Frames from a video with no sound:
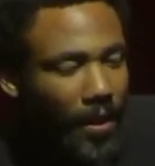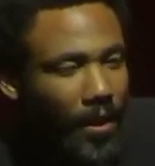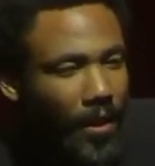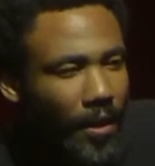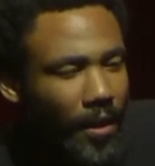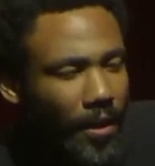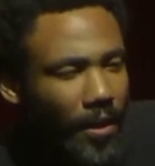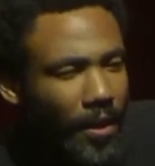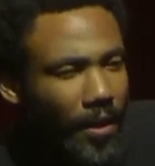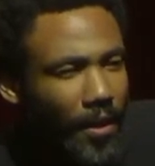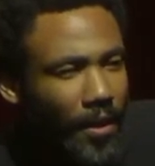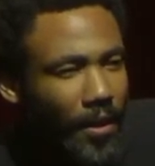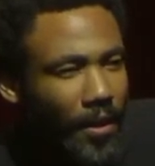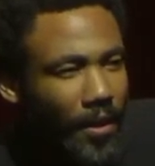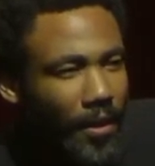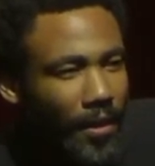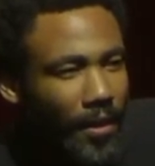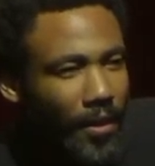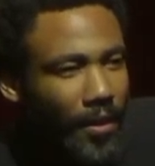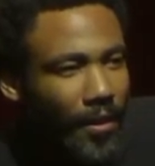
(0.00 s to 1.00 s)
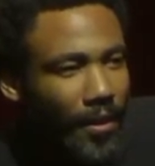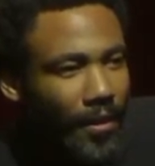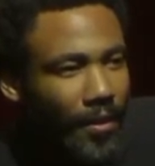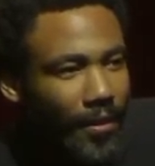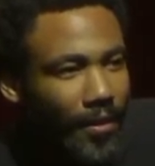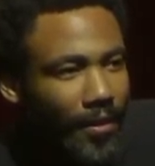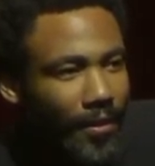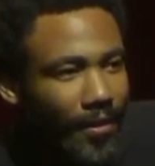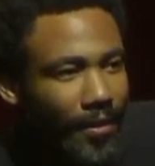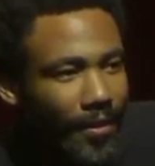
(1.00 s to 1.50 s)

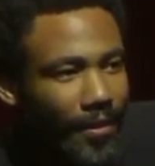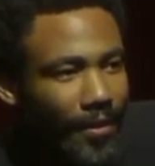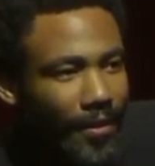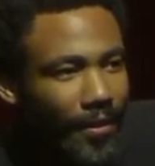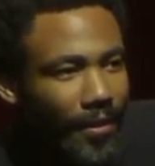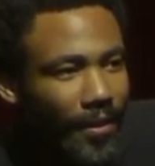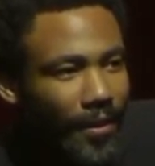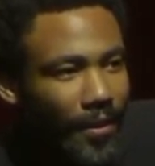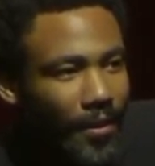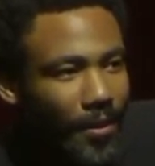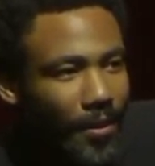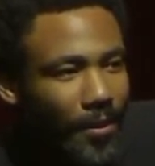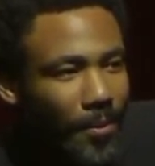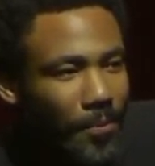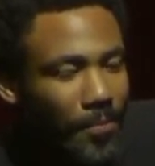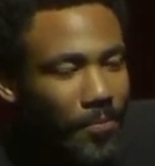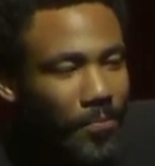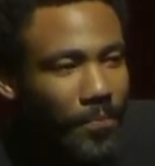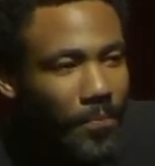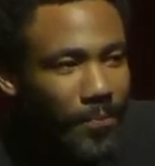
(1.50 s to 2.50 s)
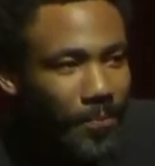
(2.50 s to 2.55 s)
No one is speaking in this clip.